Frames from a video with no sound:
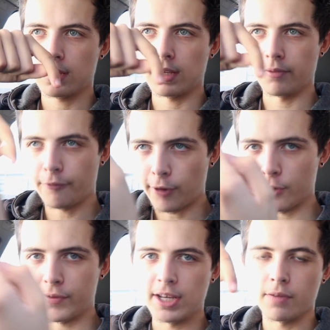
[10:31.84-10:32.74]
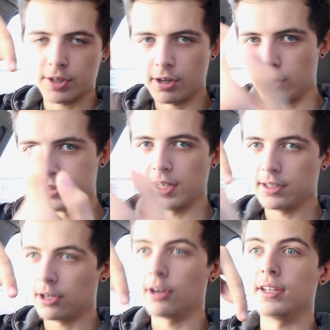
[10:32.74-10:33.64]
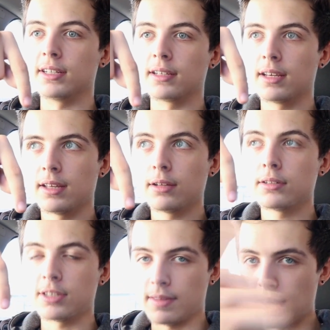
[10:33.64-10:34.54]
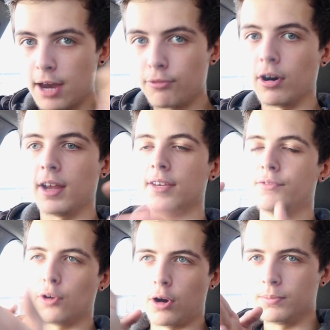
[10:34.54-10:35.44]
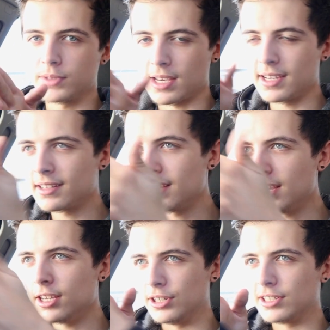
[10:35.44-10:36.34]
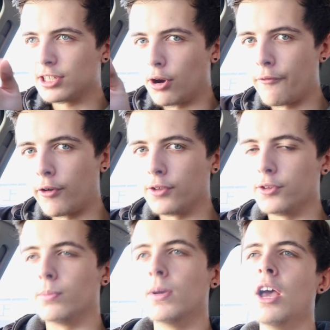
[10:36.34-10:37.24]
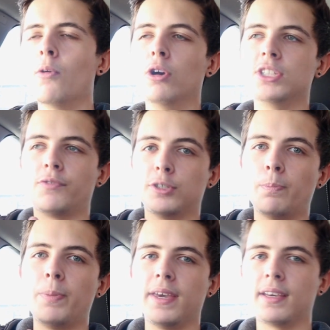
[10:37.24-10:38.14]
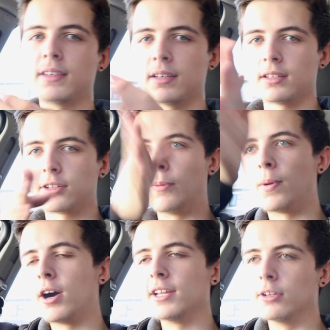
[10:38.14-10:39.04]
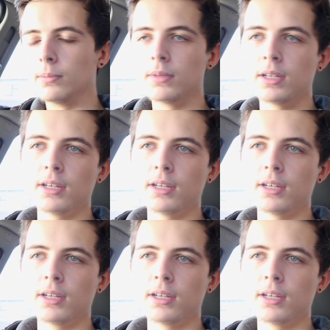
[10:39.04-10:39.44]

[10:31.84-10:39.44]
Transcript: in front of any other cars that are turning to their right, if you know what I'm saying. You need to go in front of them, whereas if it's big, go behind them.